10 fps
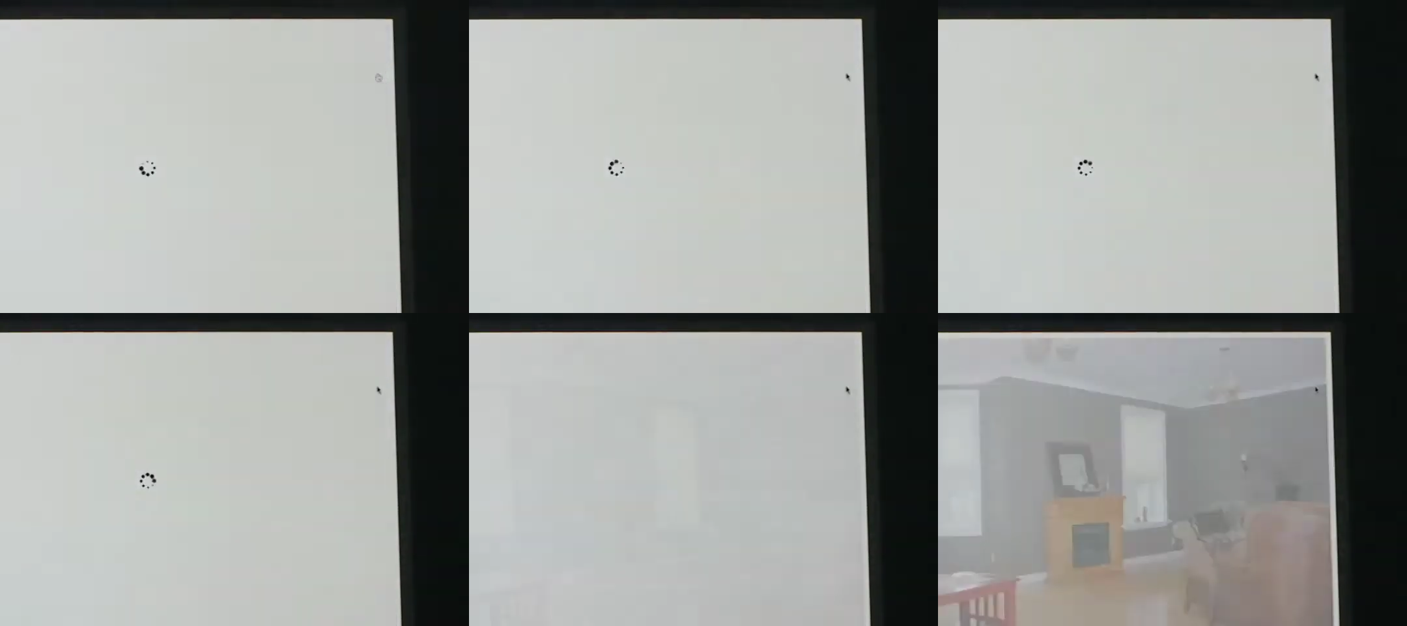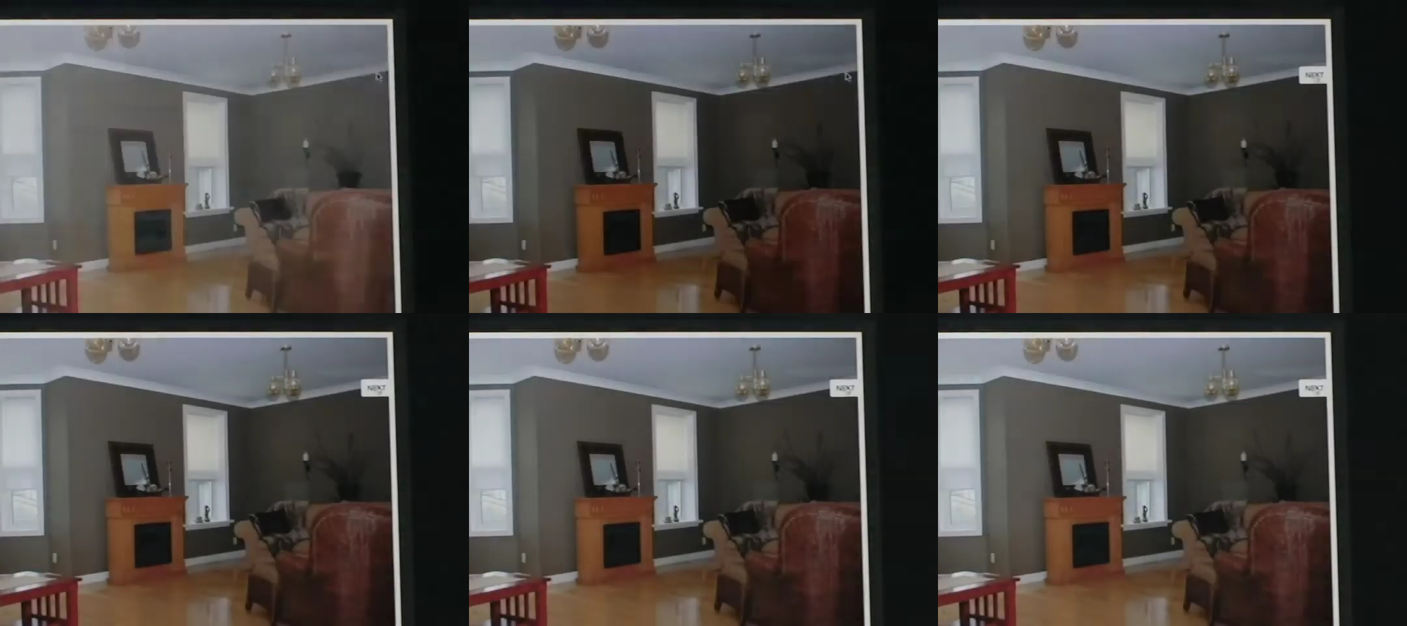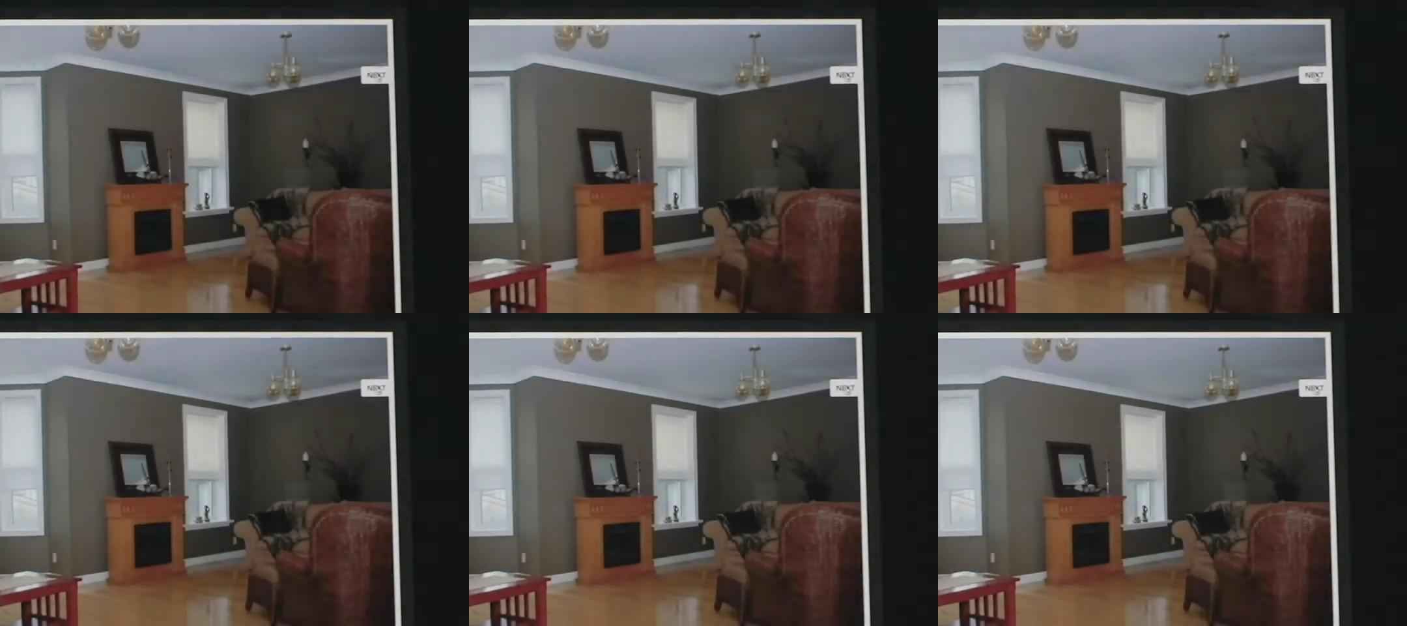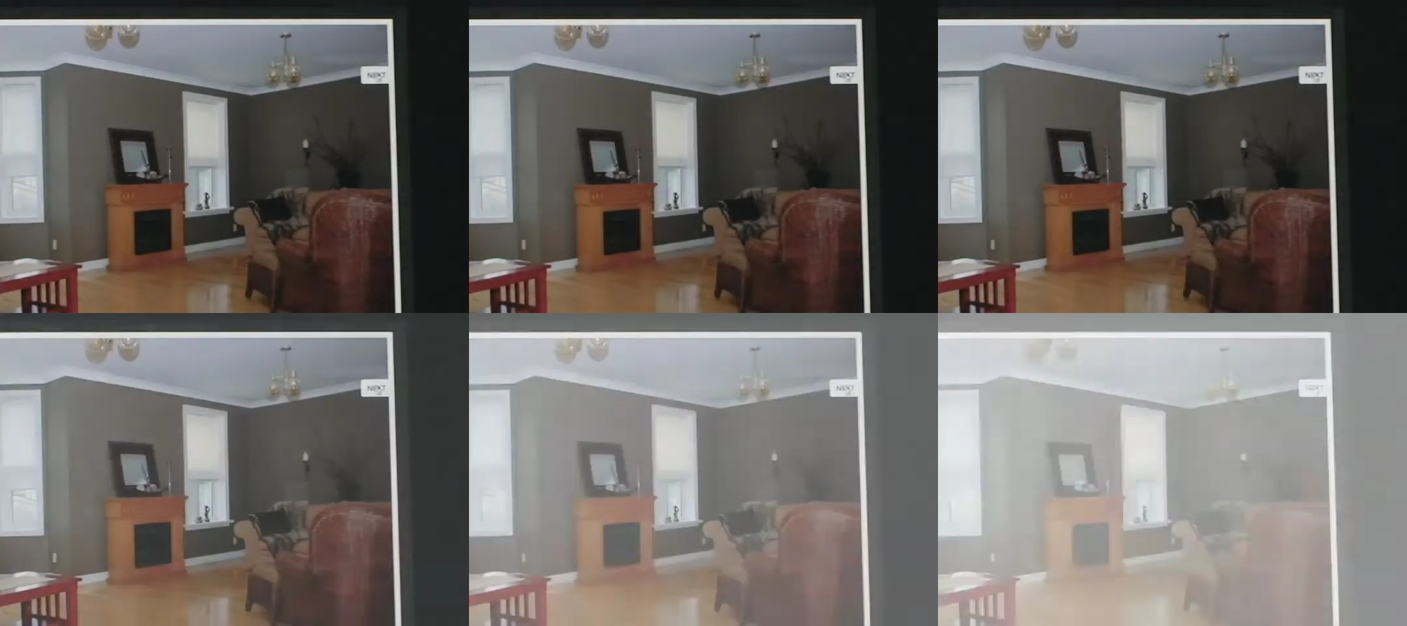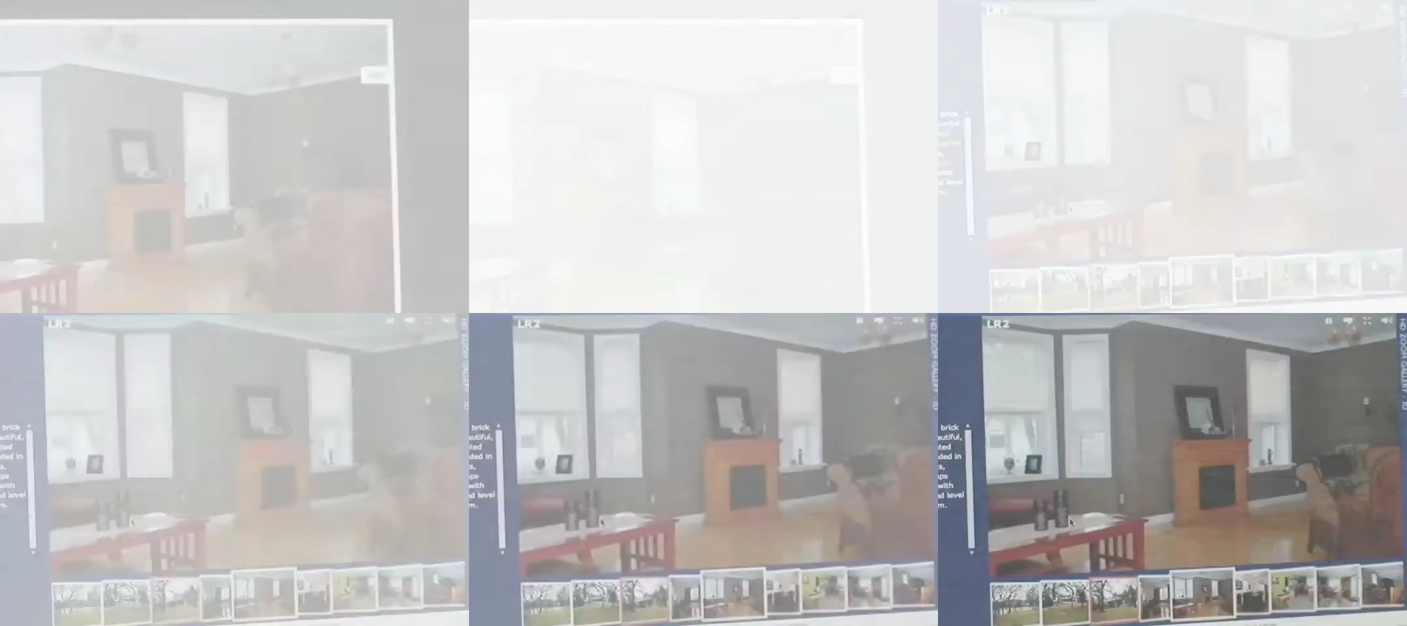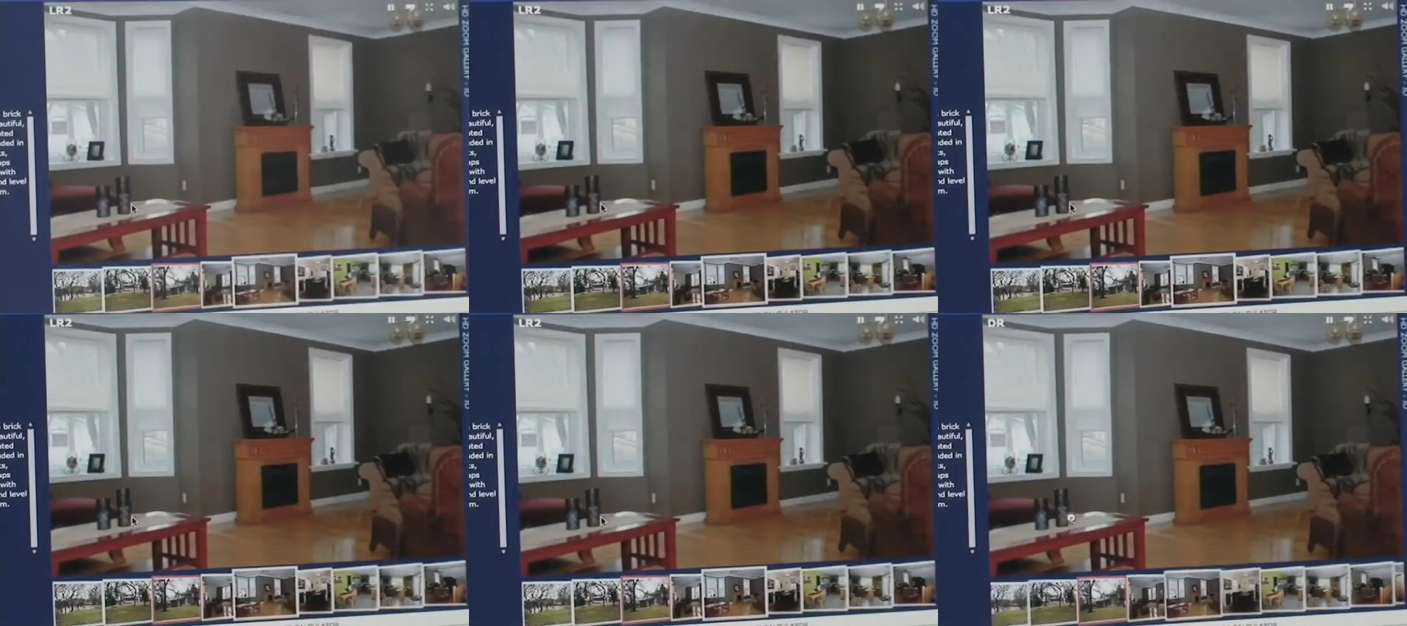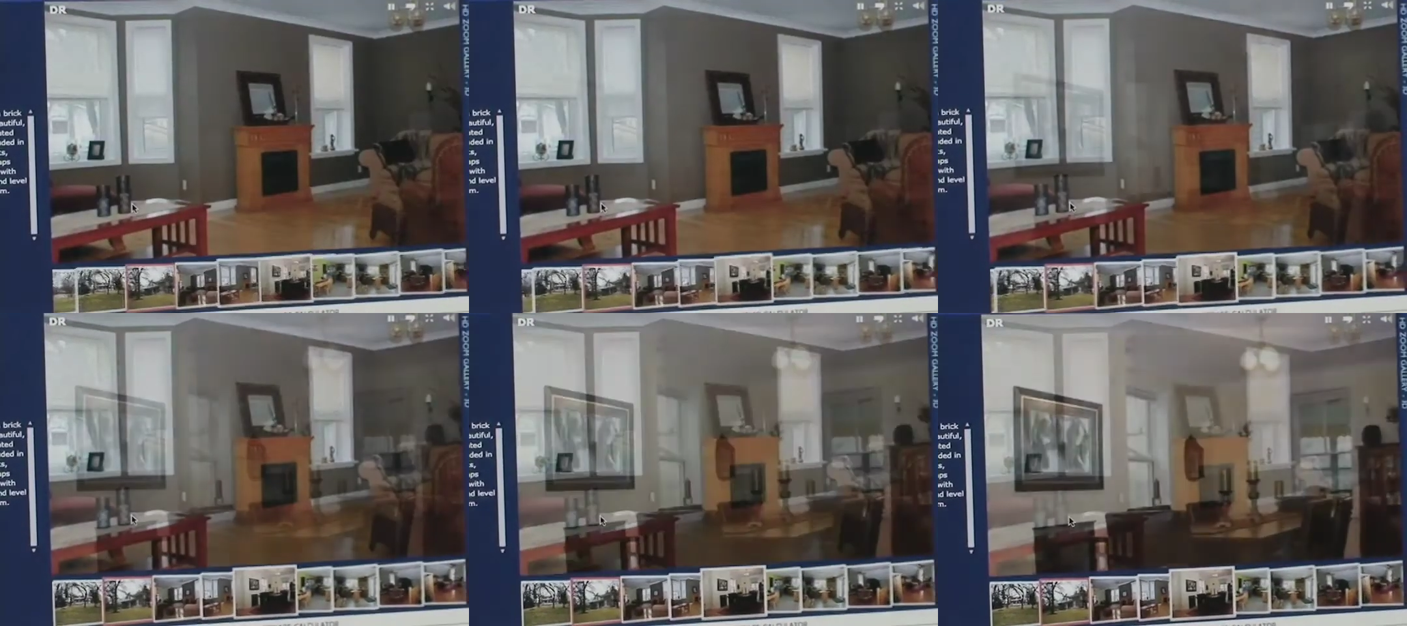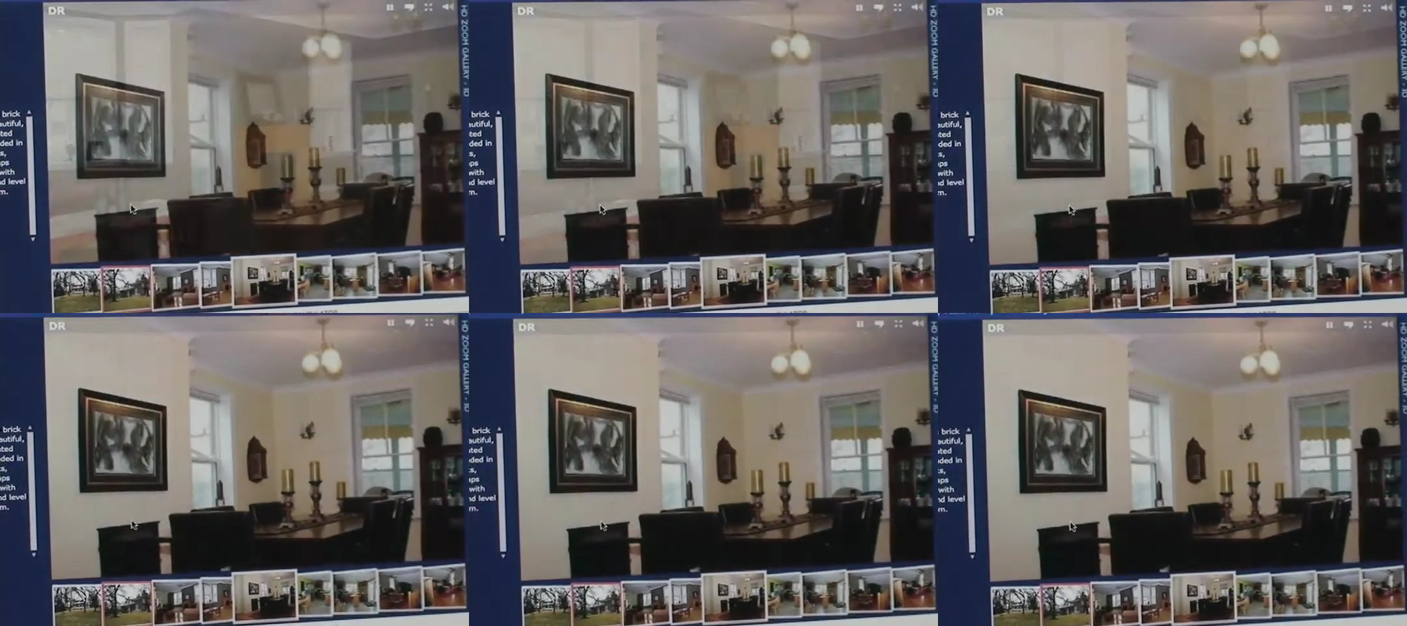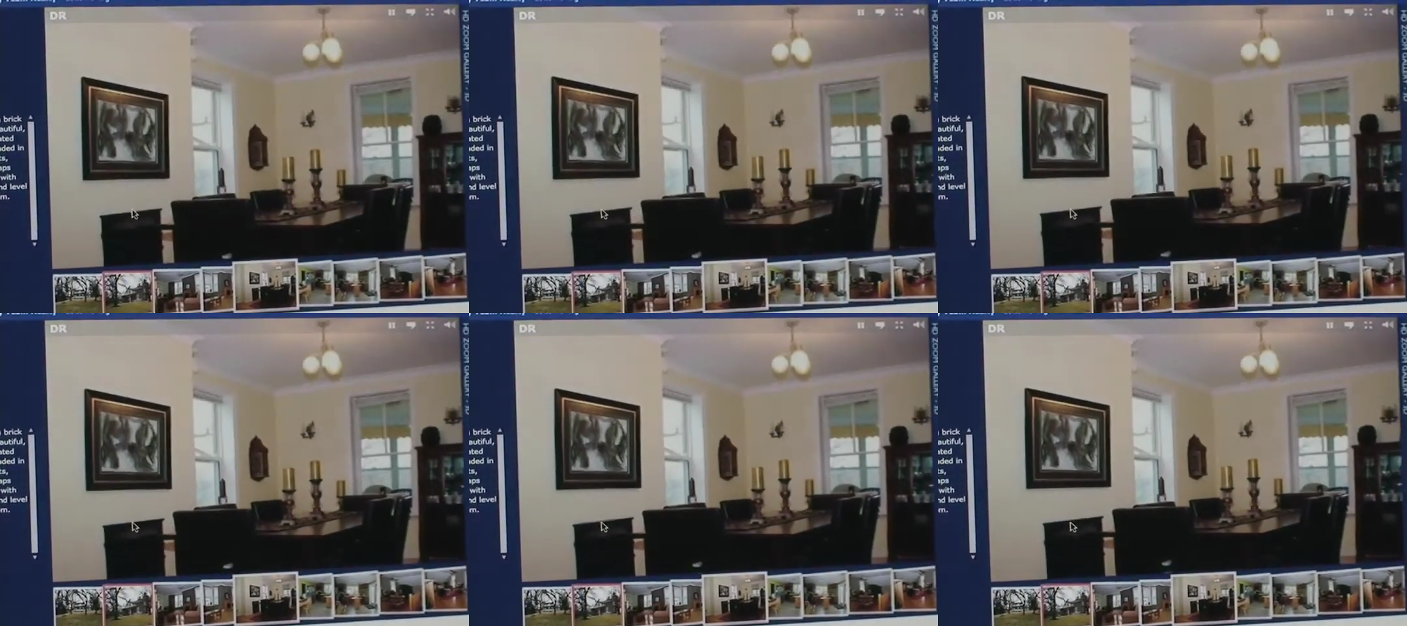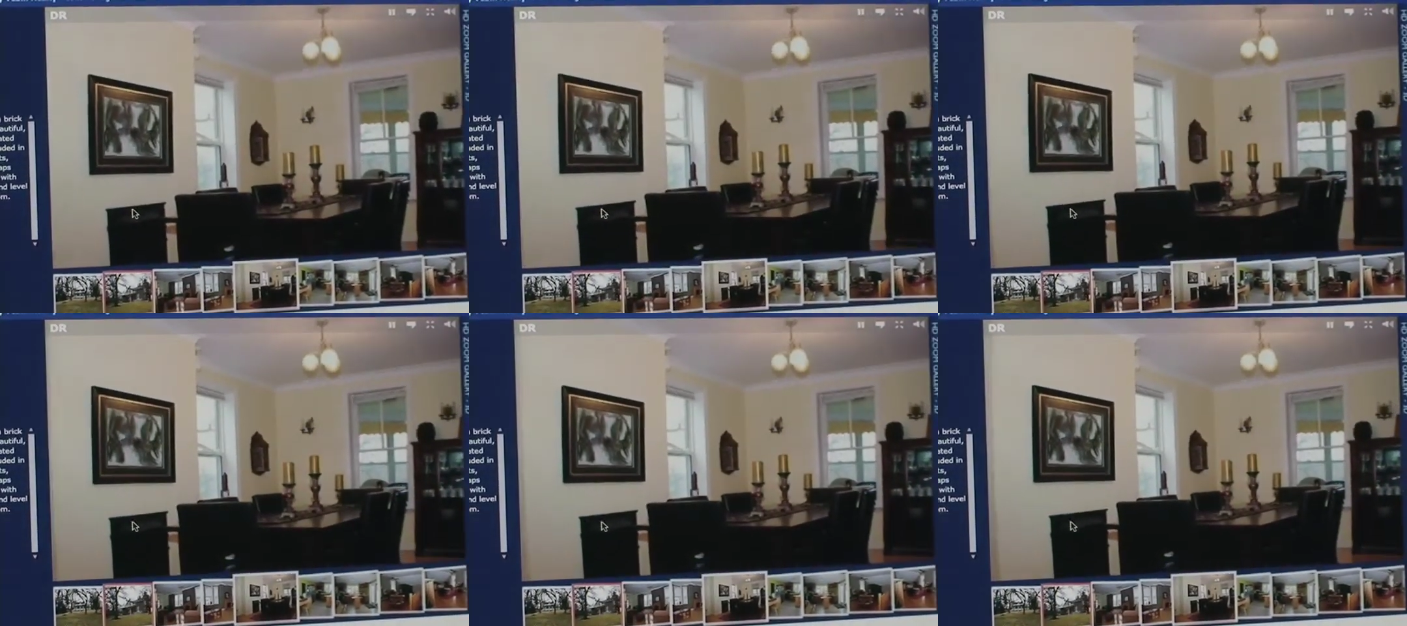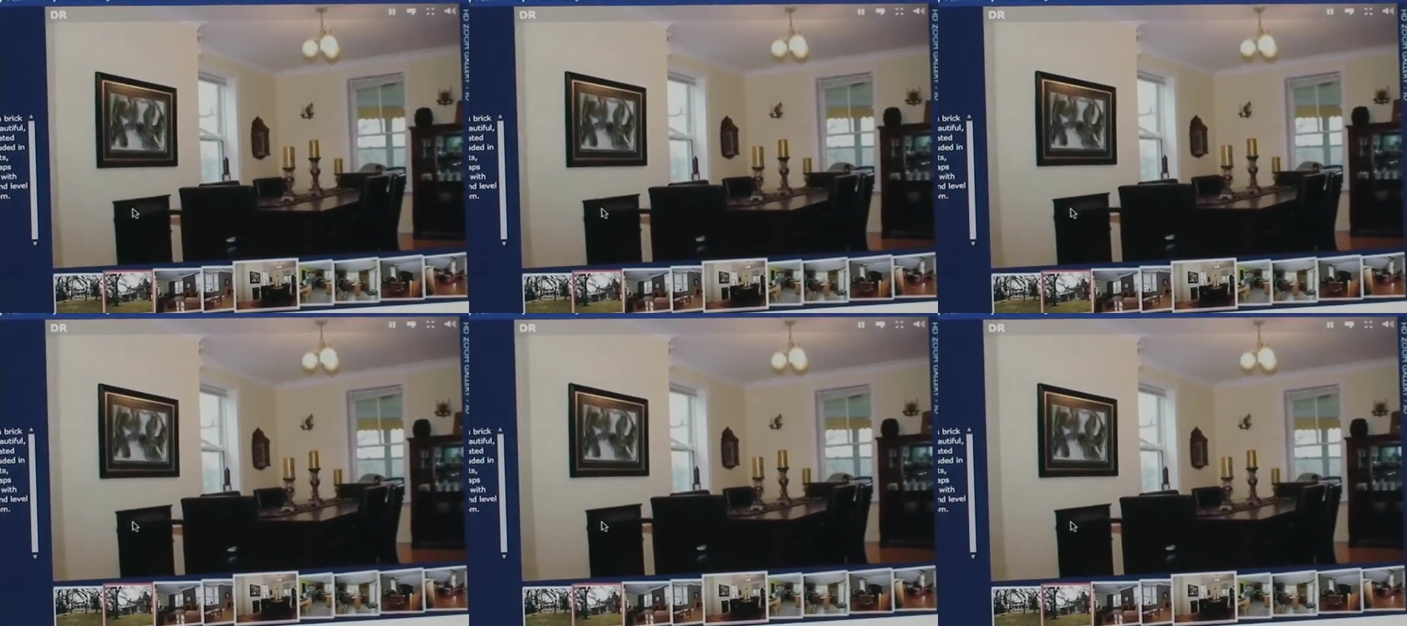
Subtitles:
[unreadable: no face in view]